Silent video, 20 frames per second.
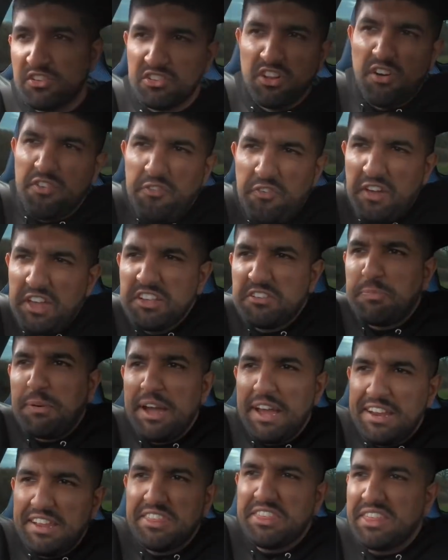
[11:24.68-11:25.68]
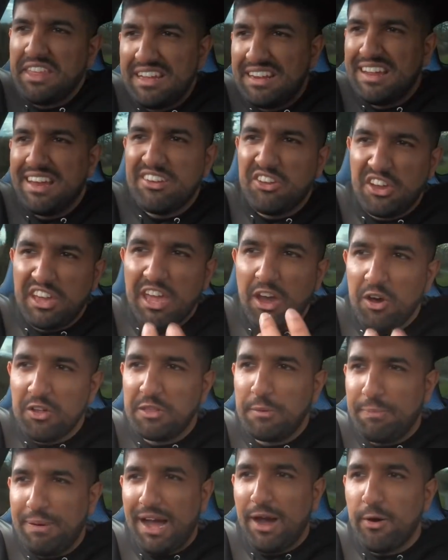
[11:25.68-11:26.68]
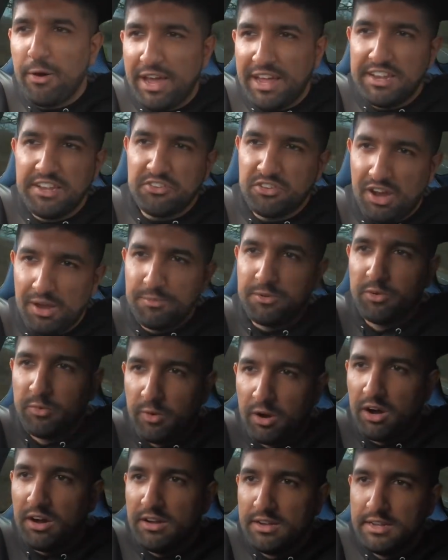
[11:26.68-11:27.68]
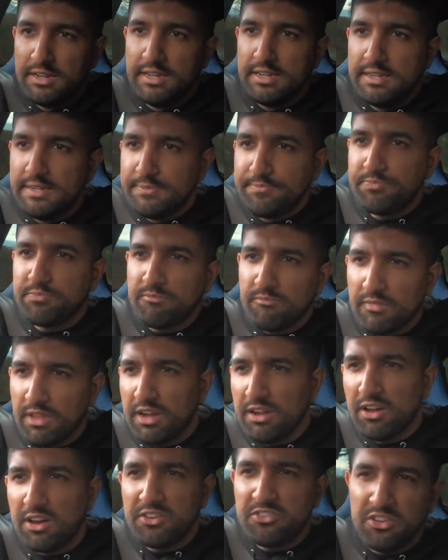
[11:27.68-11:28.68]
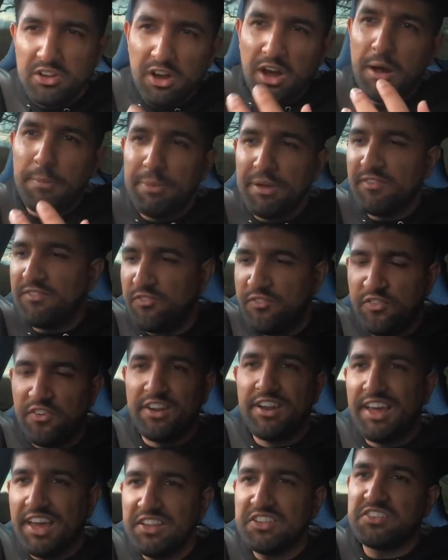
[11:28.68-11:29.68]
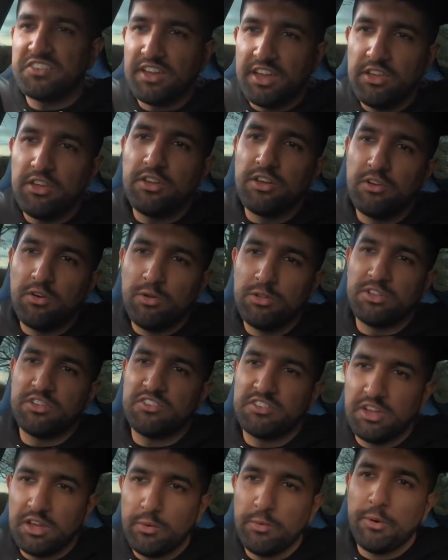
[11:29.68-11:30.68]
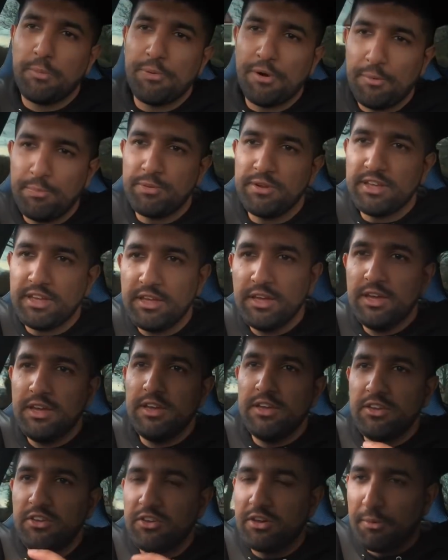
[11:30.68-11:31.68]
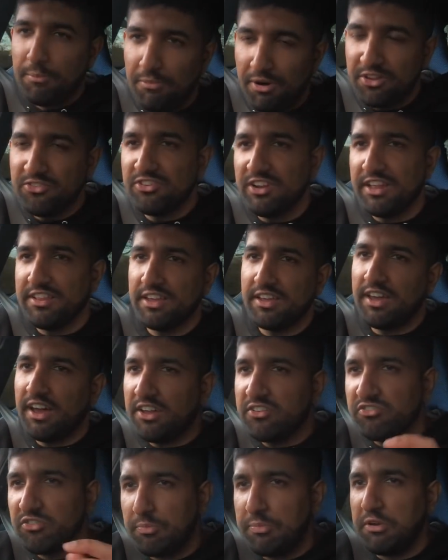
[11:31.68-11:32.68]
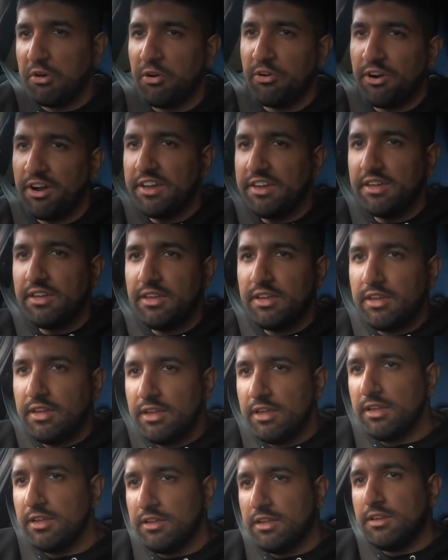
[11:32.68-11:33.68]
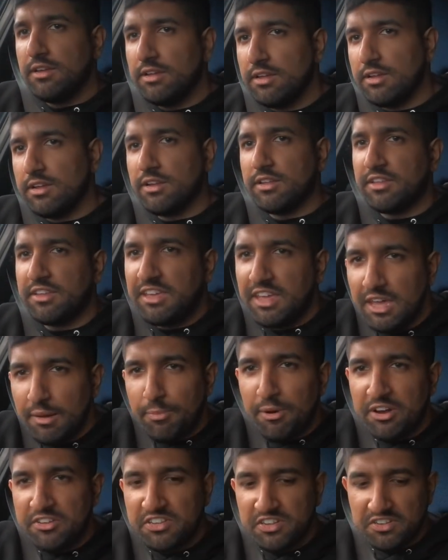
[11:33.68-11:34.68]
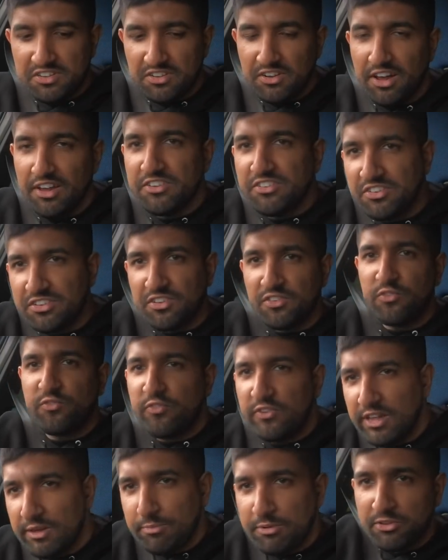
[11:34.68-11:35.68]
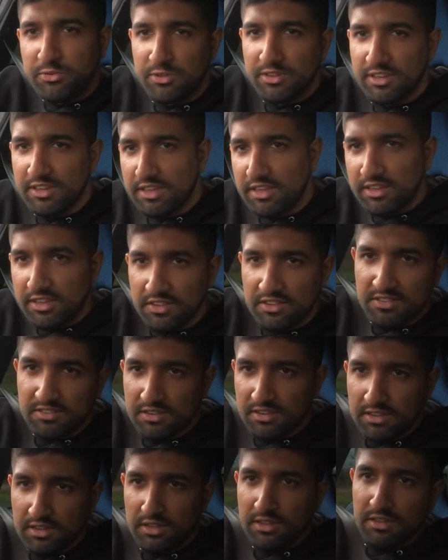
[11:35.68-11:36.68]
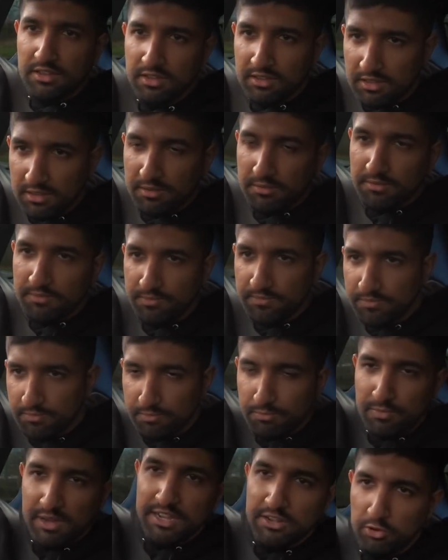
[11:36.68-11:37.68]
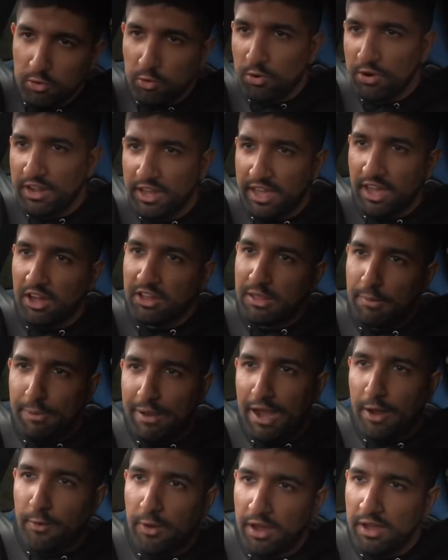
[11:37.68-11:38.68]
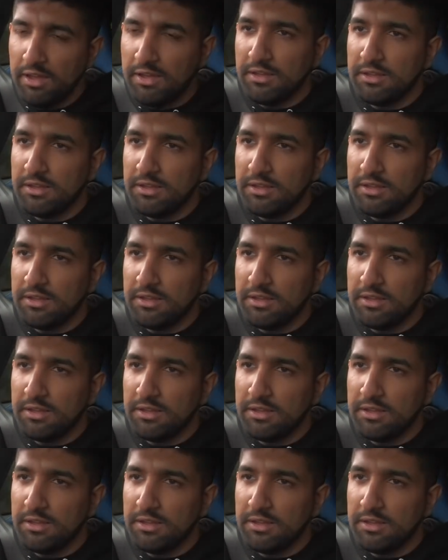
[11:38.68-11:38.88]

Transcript: not phased by anything, like you get on the power anytime you want. As long as you got a bit of finesse here, you can hold the steering wheel properly, you can modulate the gas, you'll be alright. The gearbox is nice, you can flip between the gears, mid corner, get on the power,